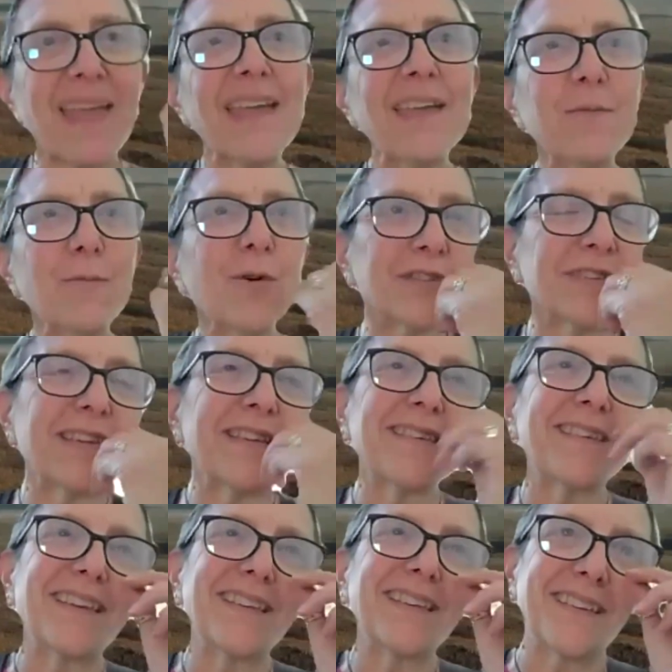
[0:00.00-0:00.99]
It was
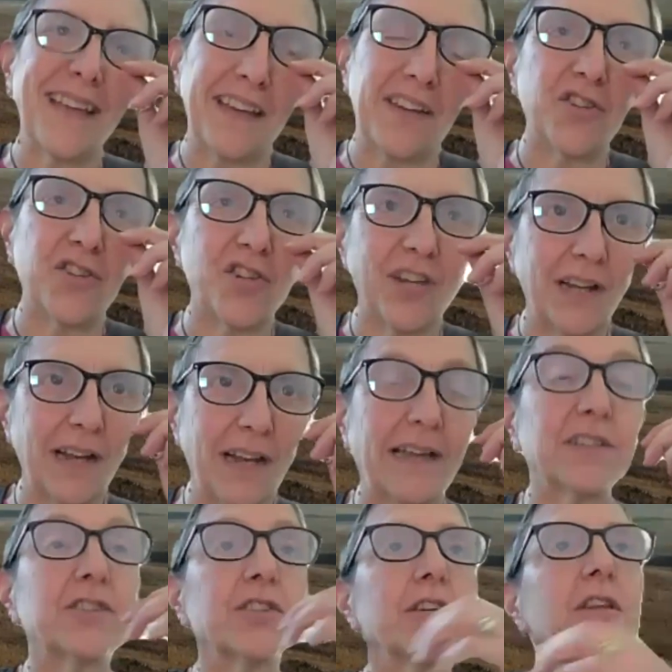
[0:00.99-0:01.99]
indeed an energy
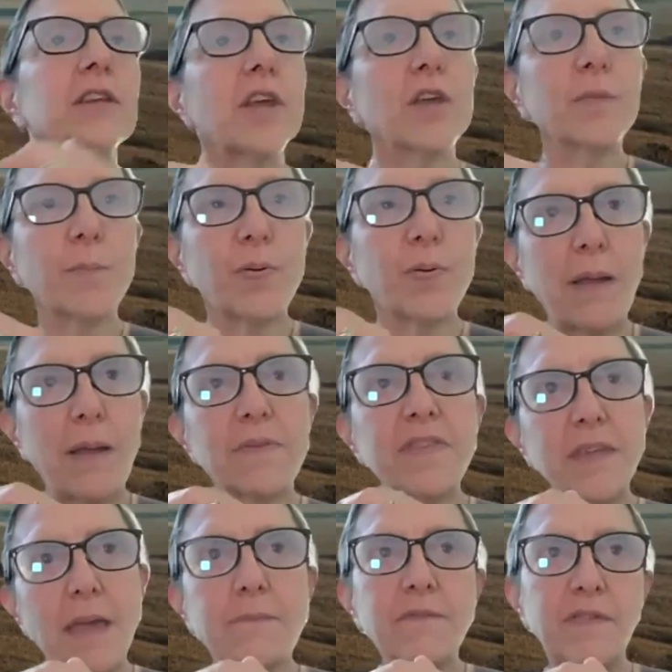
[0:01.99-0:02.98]
election, and perhaps
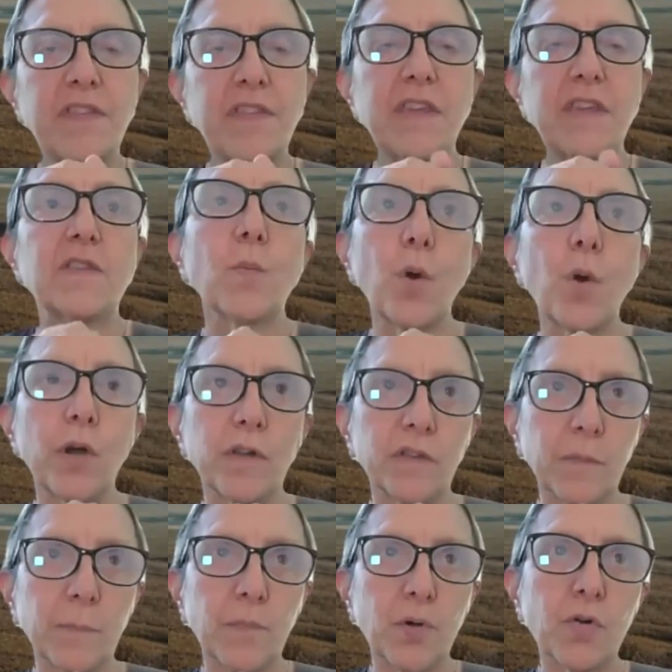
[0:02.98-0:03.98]
the emphasis
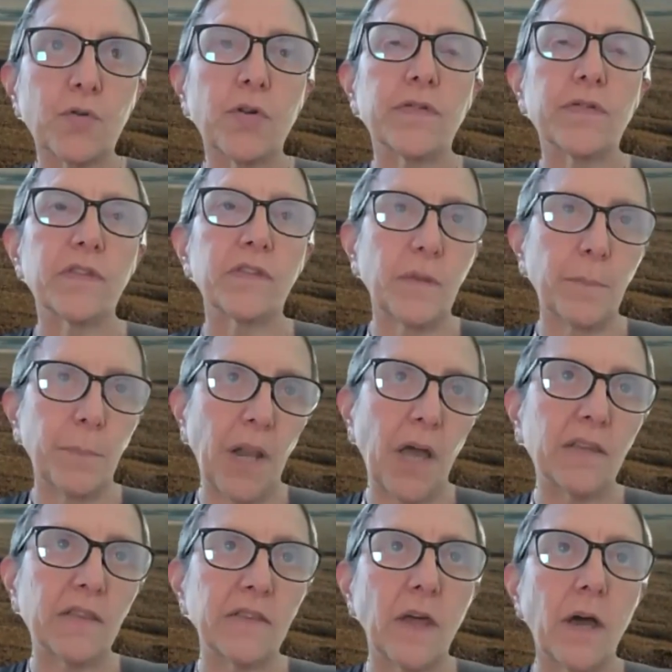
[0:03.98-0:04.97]
was more on the
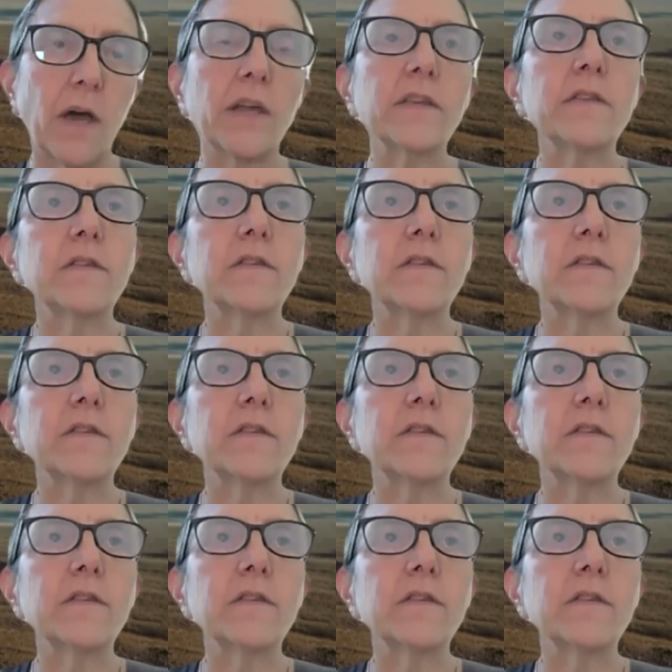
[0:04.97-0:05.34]
supply side.